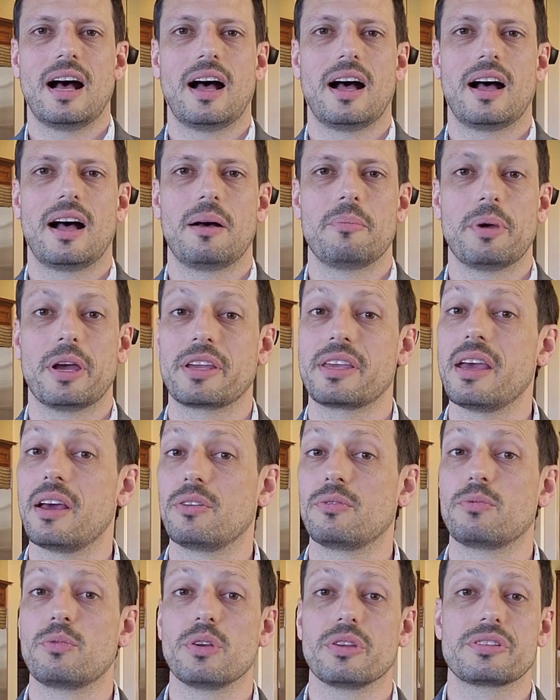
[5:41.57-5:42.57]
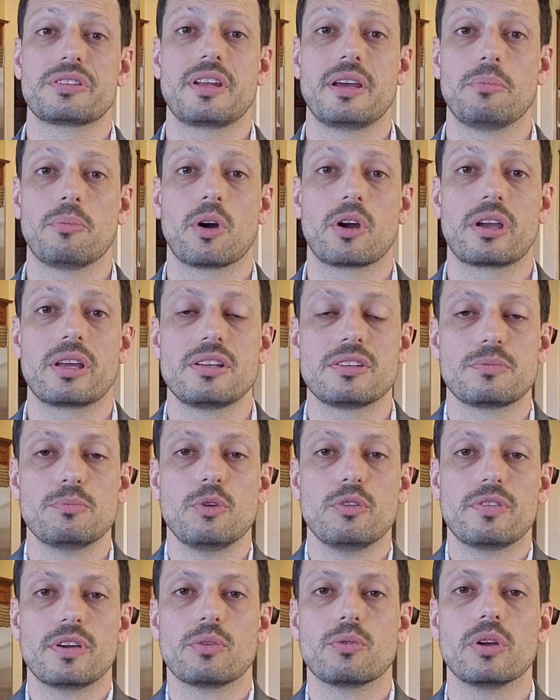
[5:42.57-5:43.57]
Again, real estate market is
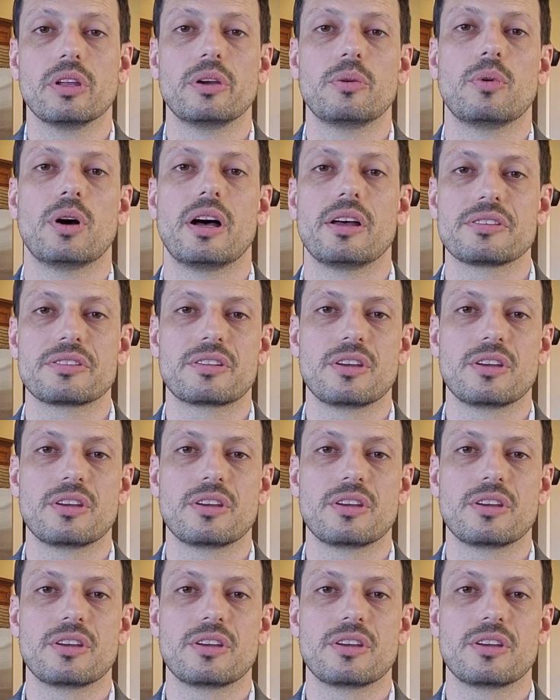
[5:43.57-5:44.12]
moving really well.